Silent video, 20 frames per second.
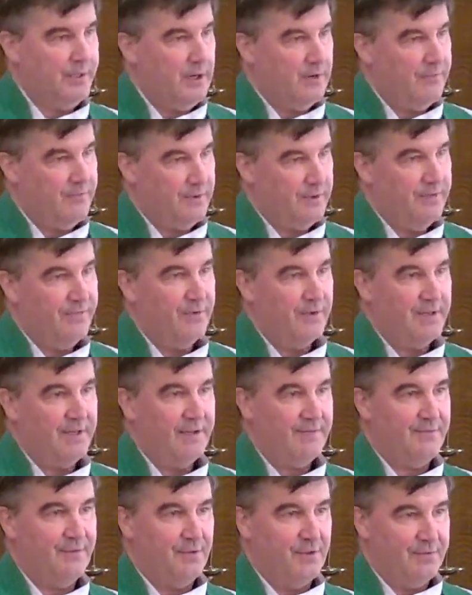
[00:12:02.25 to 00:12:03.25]
very
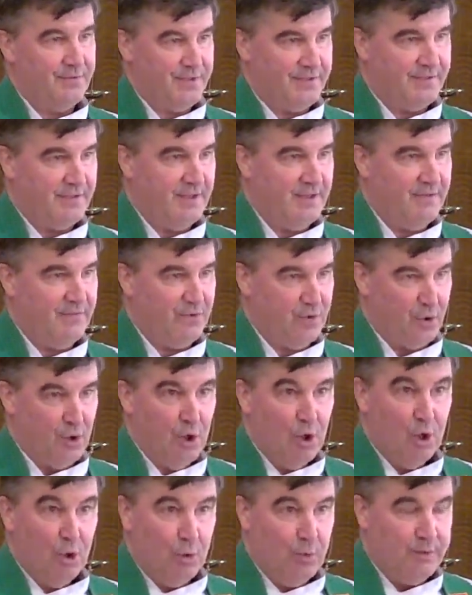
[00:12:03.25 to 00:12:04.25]
forgetful of a Savior
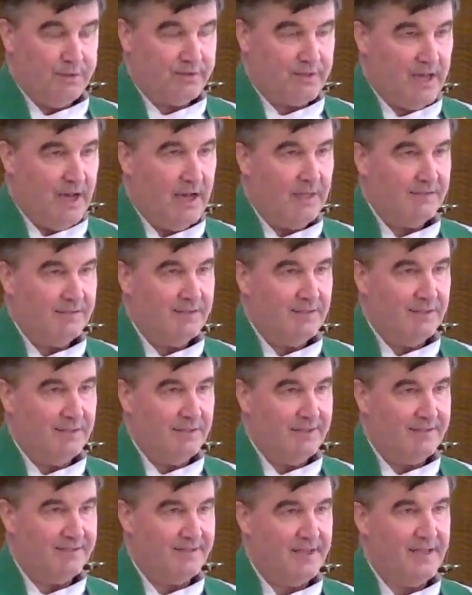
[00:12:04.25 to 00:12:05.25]
who is
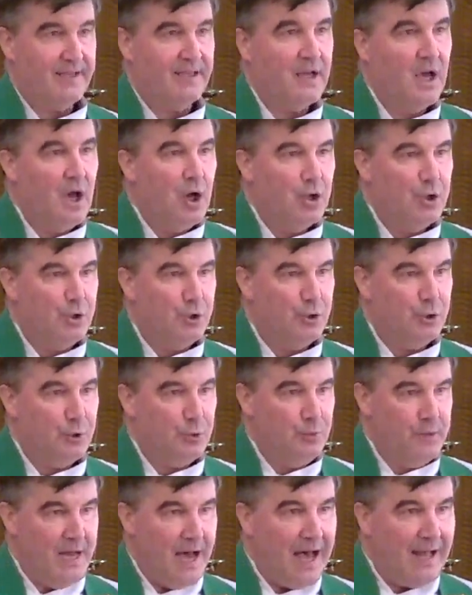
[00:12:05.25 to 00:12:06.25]
constantly saying, Do
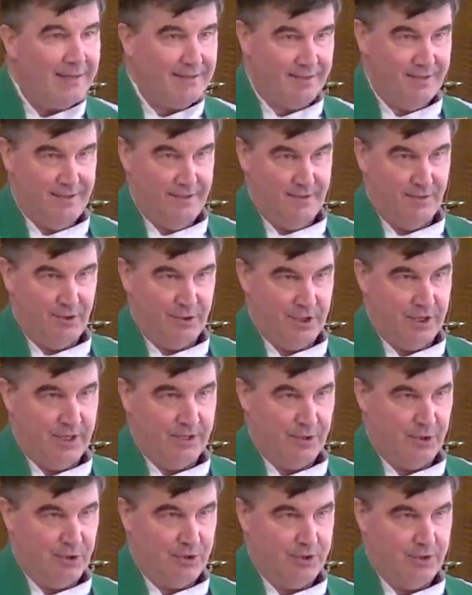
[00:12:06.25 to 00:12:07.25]
not
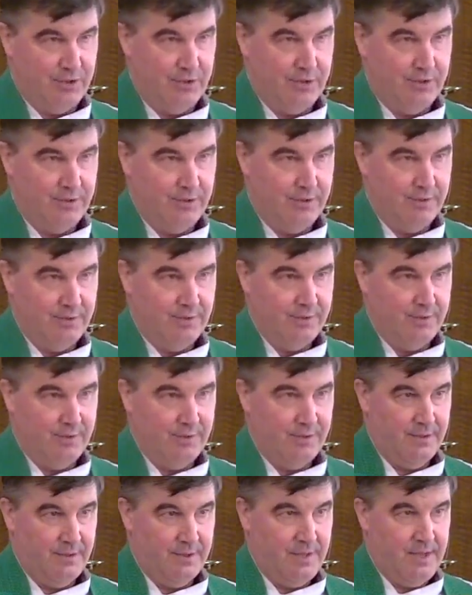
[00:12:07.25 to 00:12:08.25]
judge,
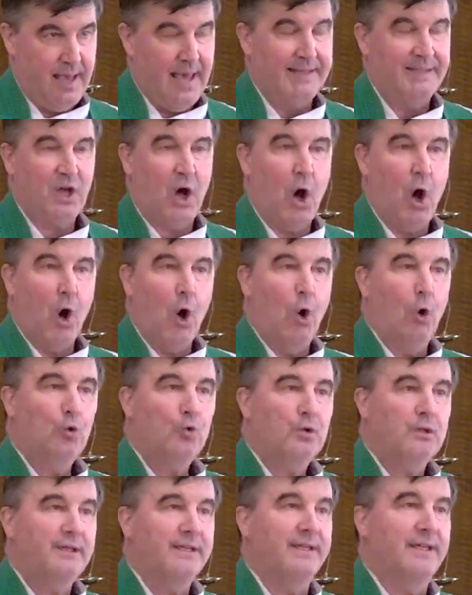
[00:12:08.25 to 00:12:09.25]
and
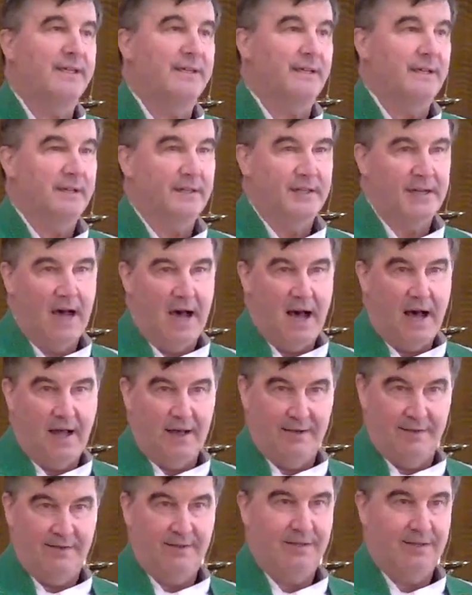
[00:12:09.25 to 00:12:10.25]
only
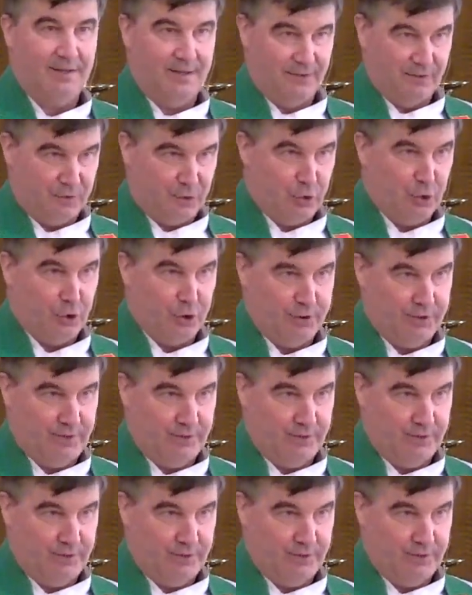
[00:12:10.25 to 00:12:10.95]
God is good.